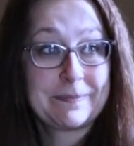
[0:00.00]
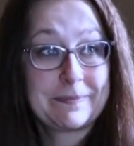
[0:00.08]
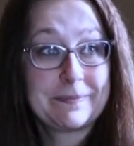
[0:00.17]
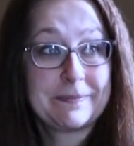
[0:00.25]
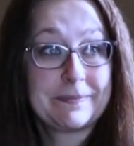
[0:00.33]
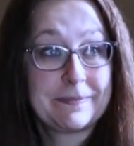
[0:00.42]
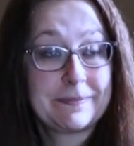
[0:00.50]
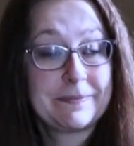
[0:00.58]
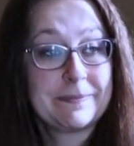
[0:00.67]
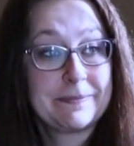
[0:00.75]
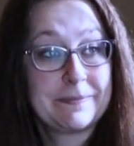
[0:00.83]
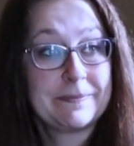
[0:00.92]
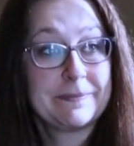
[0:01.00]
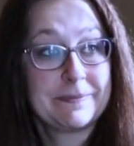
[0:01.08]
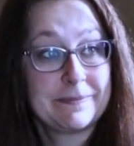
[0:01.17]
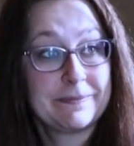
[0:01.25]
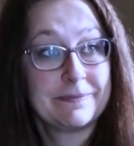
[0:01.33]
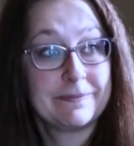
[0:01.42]

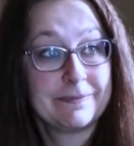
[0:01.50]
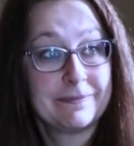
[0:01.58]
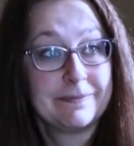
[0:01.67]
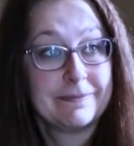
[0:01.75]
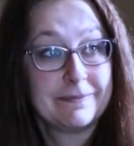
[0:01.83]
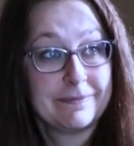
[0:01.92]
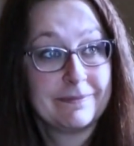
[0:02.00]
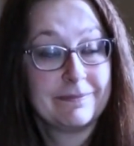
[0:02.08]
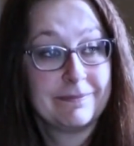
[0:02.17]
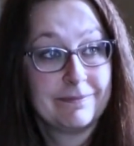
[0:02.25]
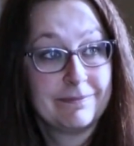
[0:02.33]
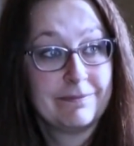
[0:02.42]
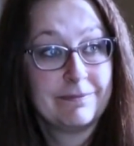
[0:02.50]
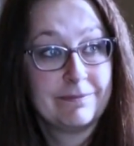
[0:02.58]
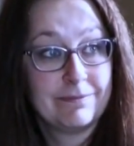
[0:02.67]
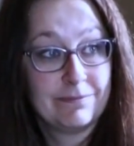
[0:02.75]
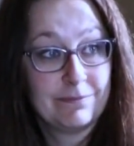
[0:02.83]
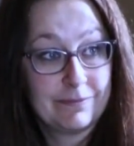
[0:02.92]

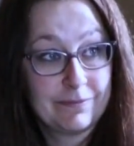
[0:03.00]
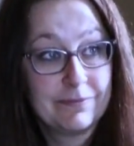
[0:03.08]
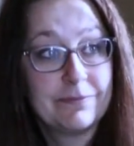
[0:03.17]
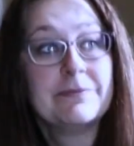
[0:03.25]
(silent)